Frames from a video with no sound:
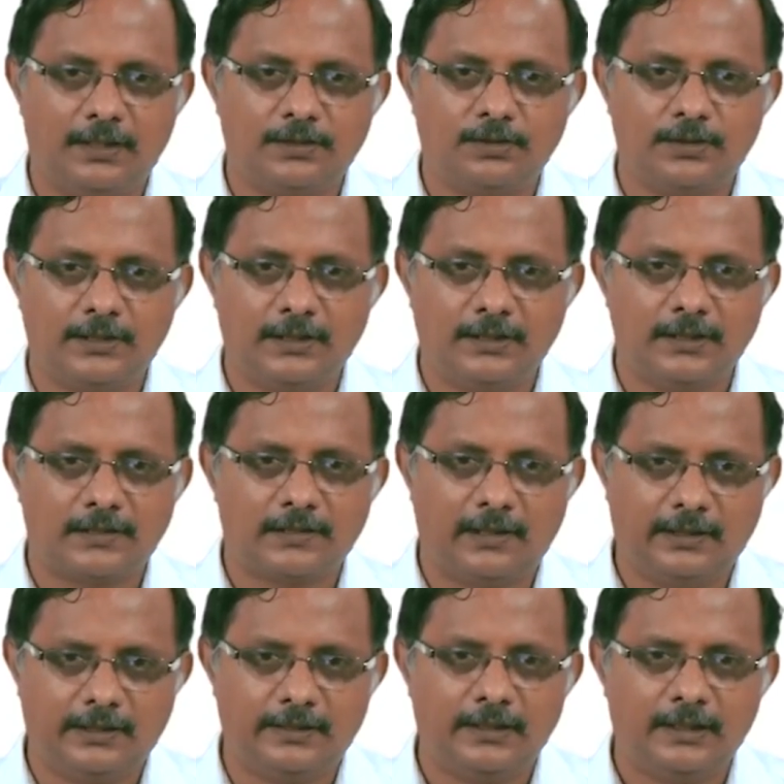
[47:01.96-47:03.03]
as you see in this
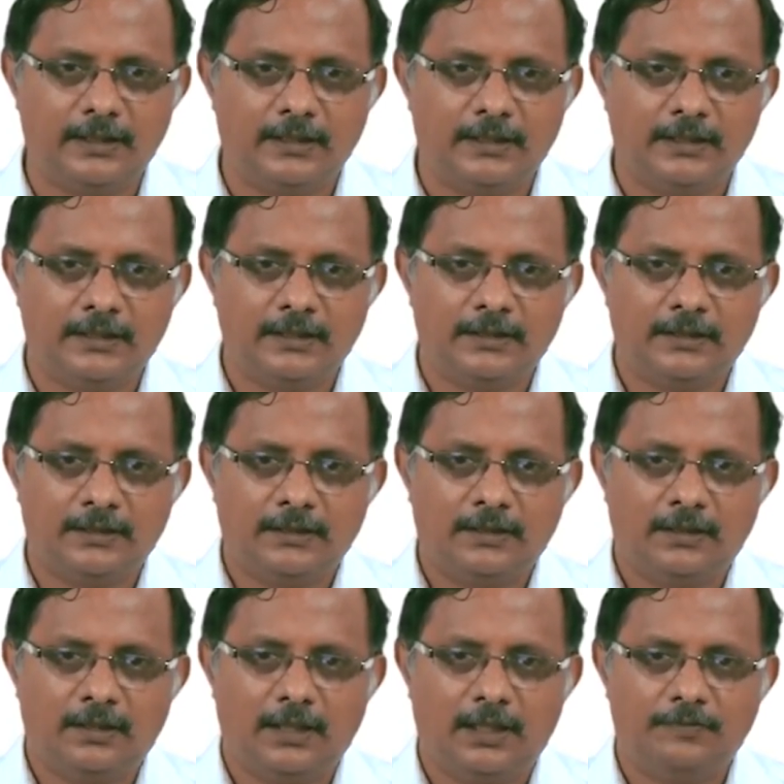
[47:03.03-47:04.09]
slide,
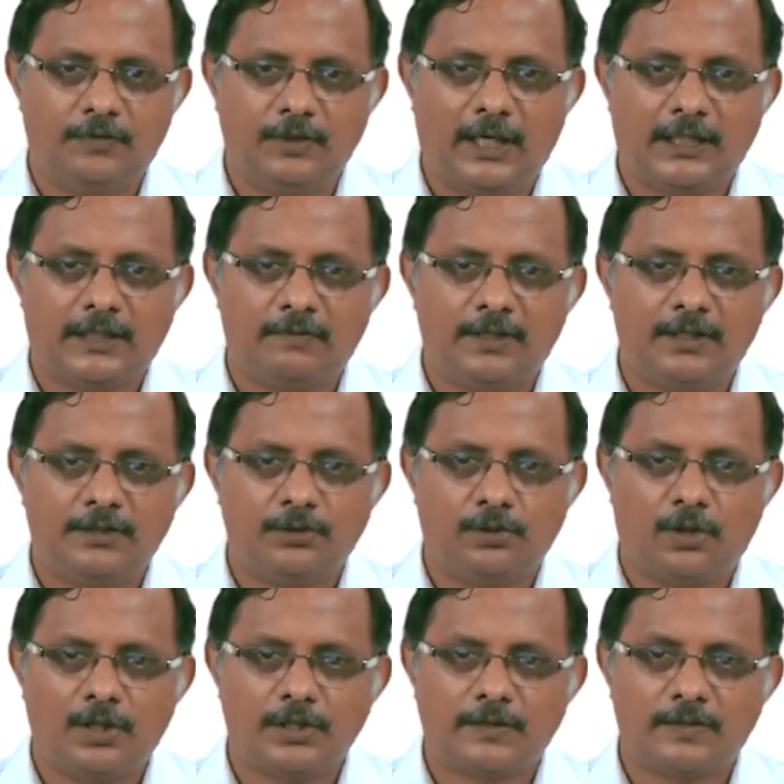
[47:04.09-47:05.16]
if you activate
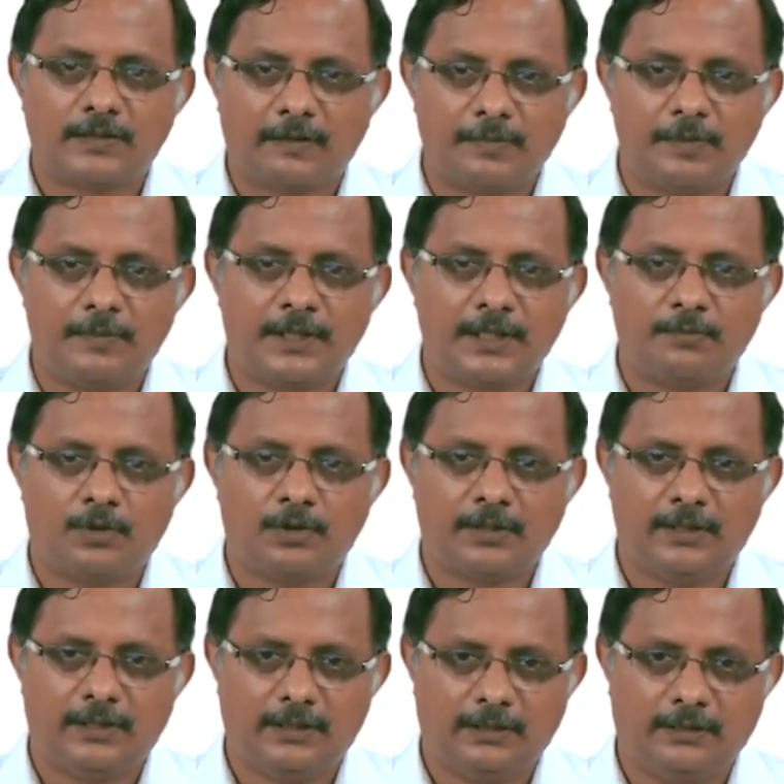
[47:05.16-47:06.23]
neurons of the supplementary motor
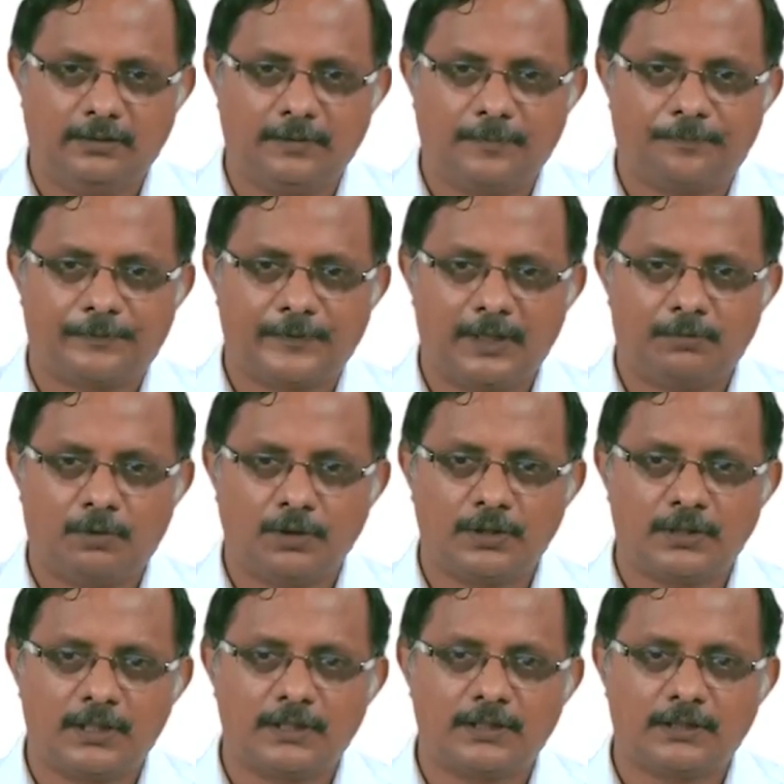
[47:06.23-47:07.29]
area, it
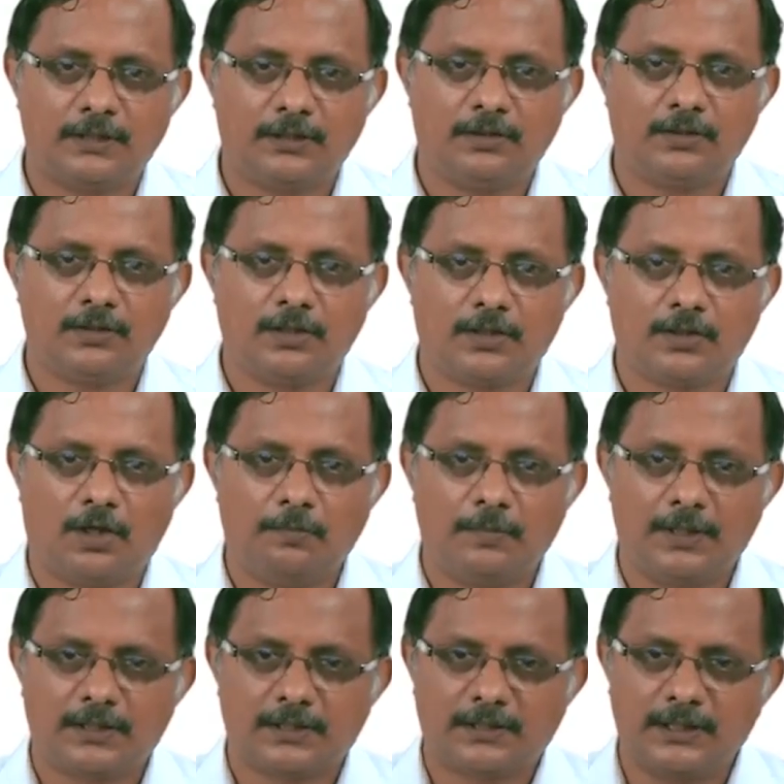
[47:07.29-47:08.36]
produces a
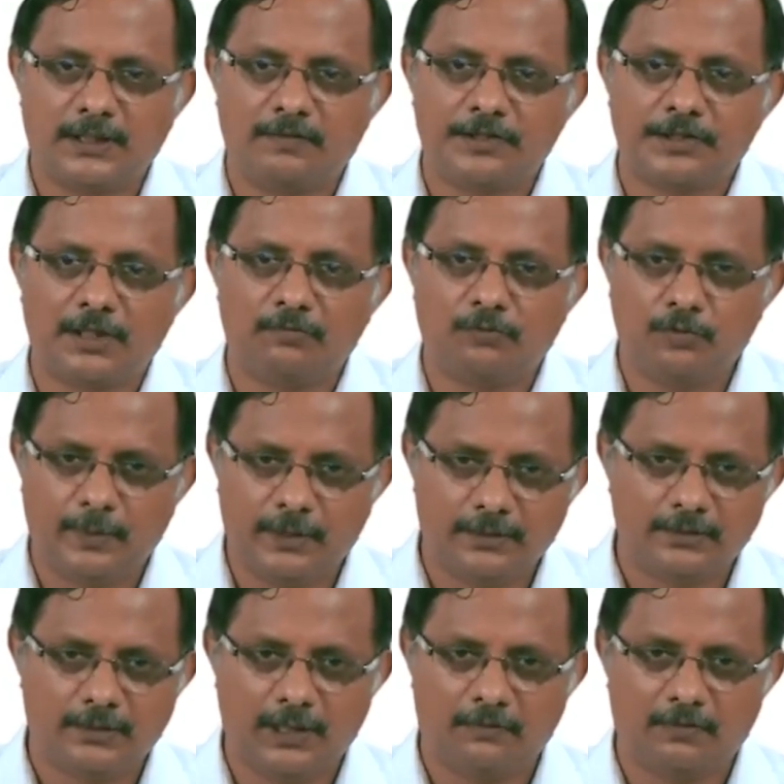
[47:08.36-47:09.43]
complex sequential movement,
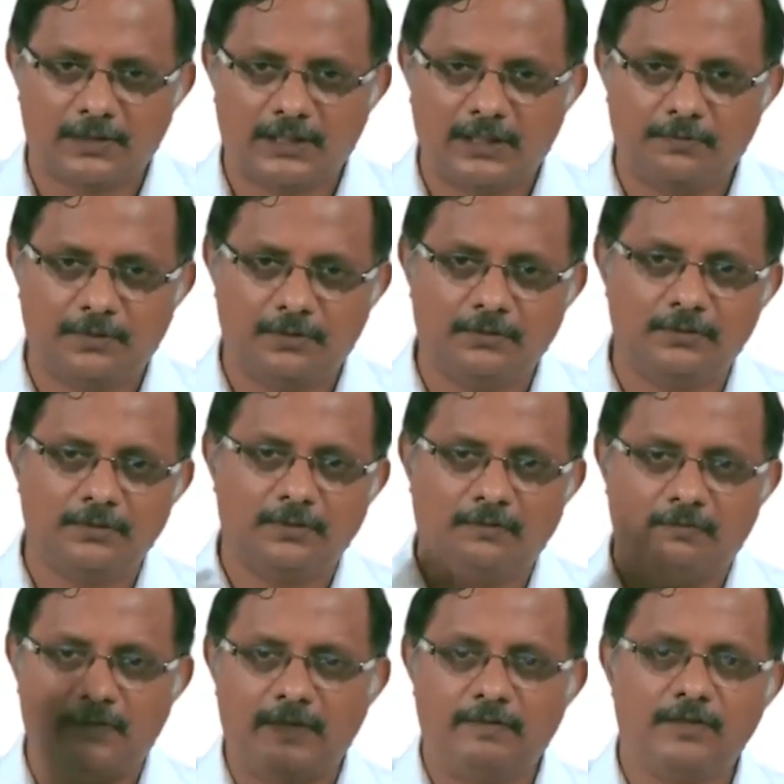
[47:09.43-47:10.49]
like for example
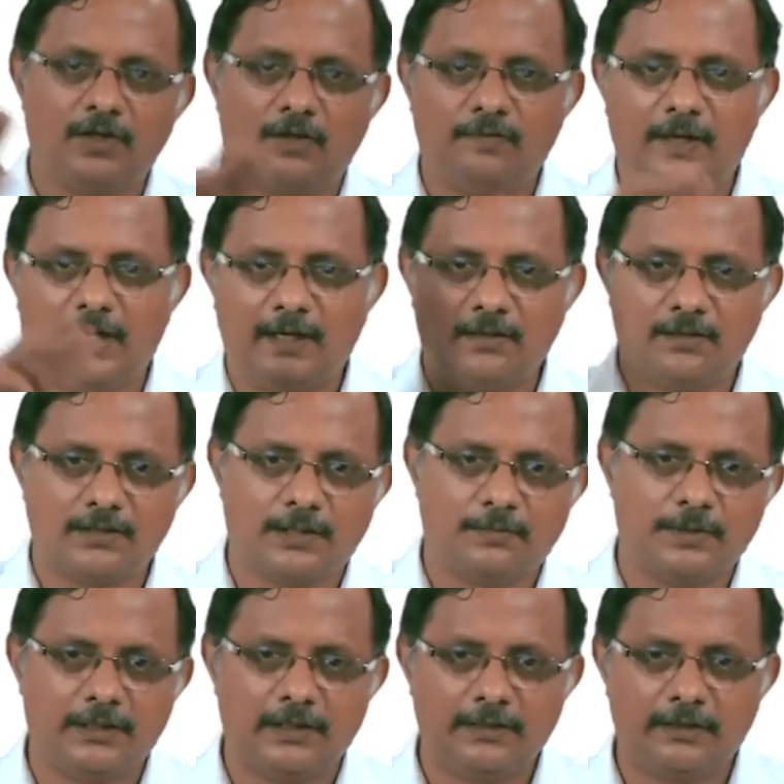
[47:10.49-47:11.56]
waving of hand or
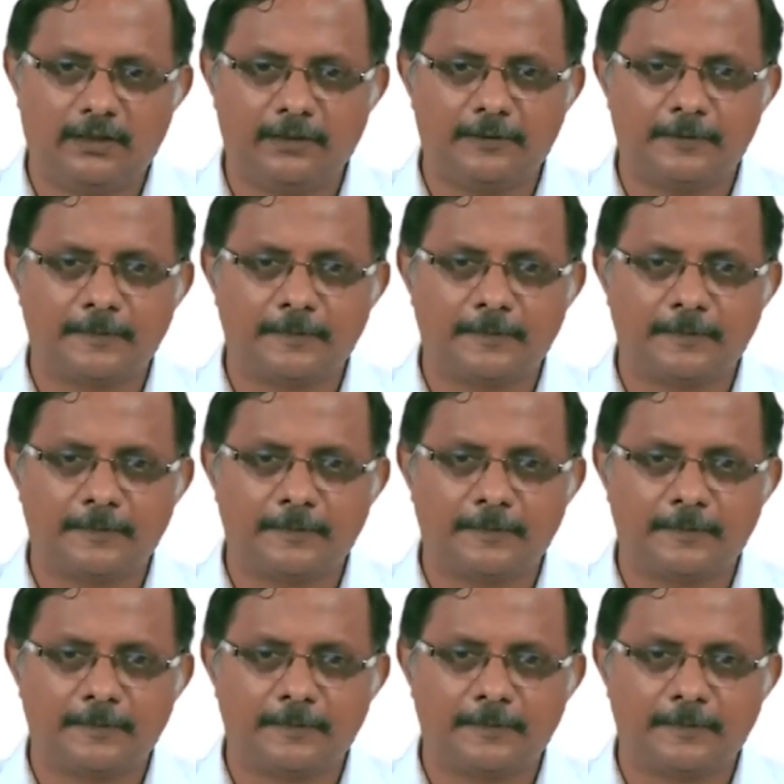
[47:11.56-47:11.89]
something like that.